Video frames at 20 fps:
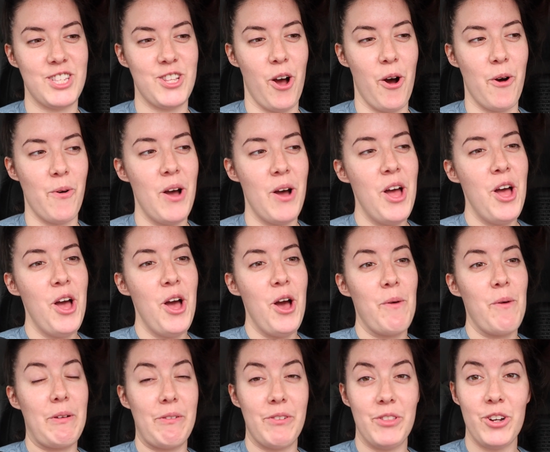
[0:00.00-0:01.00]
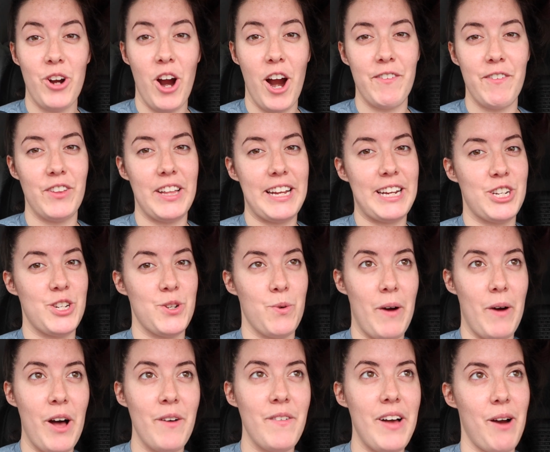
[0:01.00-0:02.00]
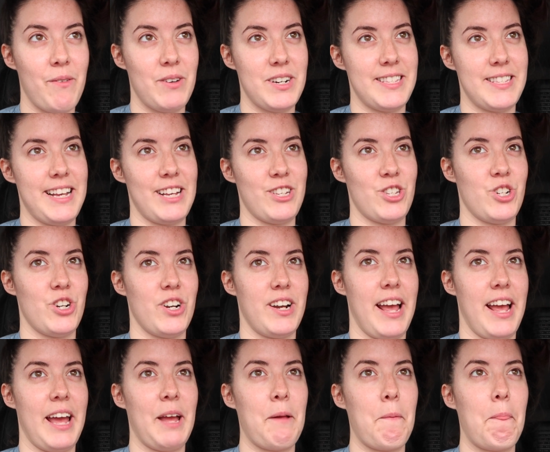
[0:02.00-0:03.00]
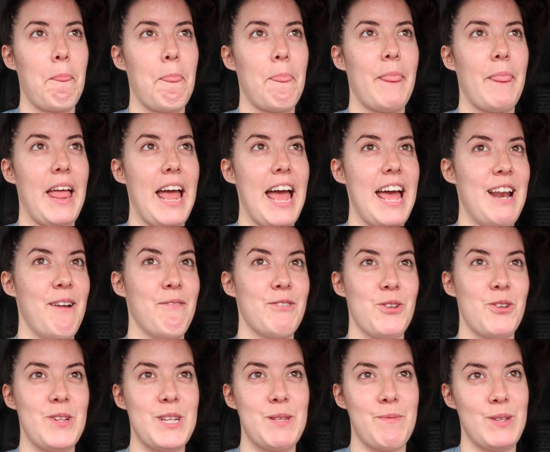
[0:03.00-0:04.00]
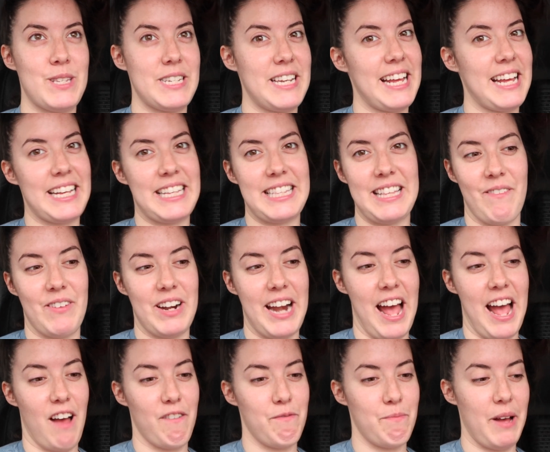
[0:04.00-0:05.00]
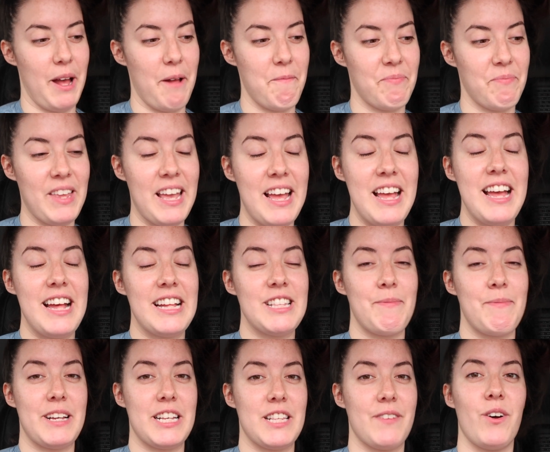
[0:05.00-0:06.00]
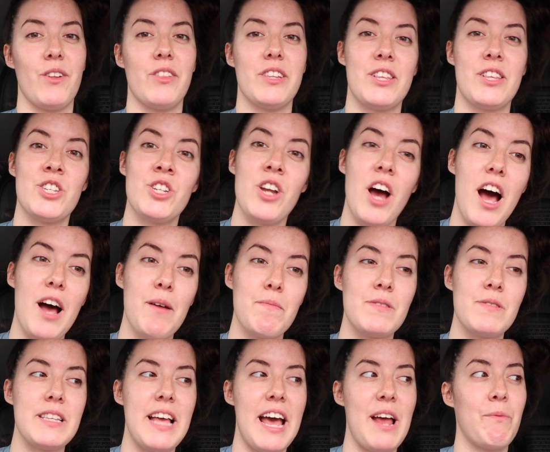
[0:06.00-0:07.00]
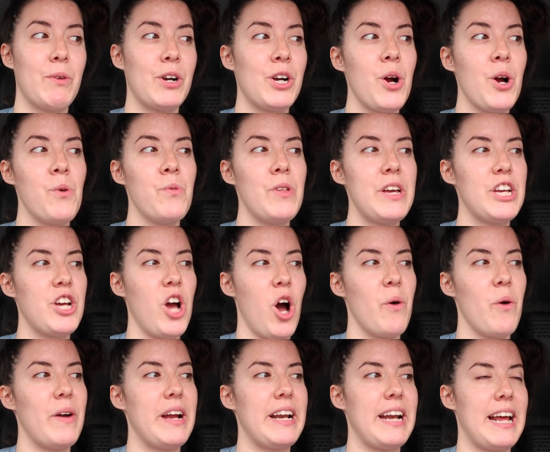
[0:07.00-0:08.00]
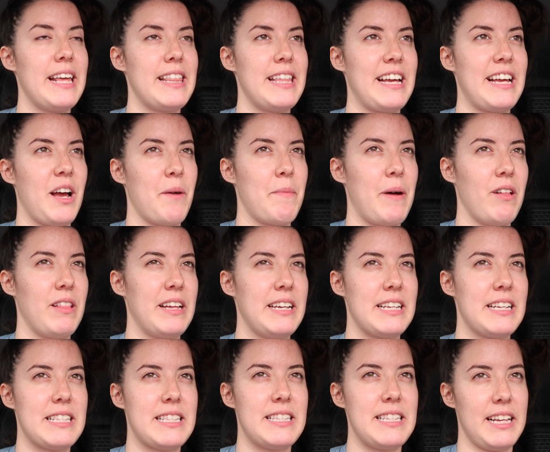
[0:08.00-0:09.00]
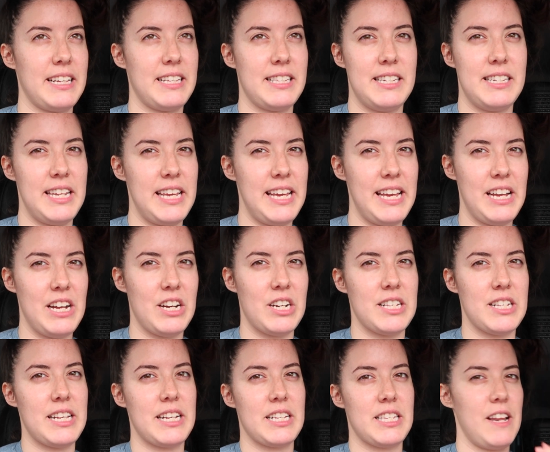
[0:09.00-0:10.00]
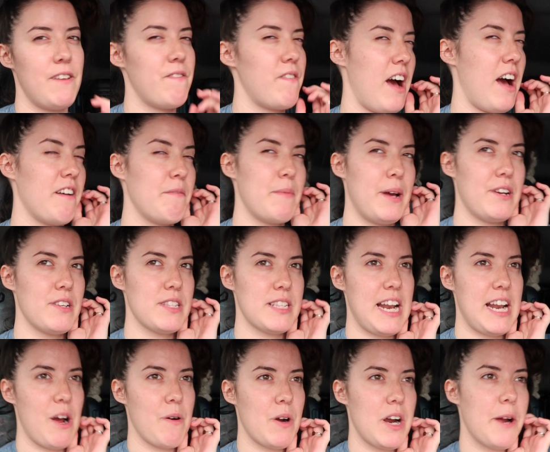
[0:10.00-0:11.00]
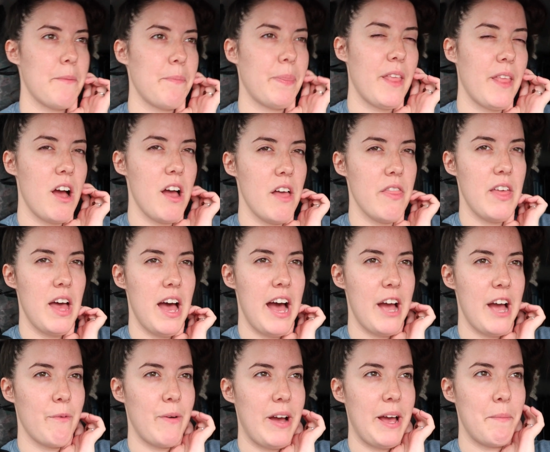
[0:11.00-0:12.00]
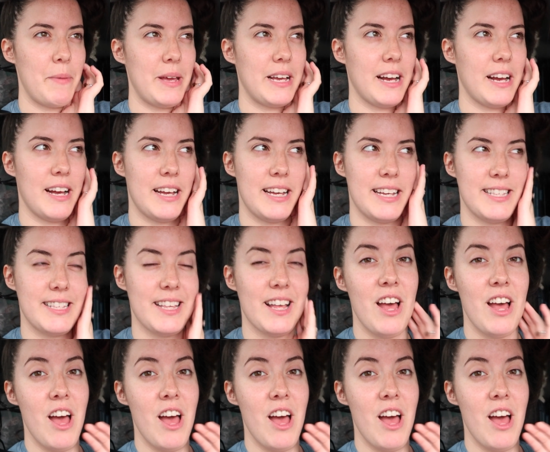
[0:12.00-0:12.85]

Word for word: So we were in the car for like 12 hours yesterday, and it was only supposed to take 7.5, but it's because of all the stops, and we're only going, I think, about like 60 or 65 miles an hour on the highway because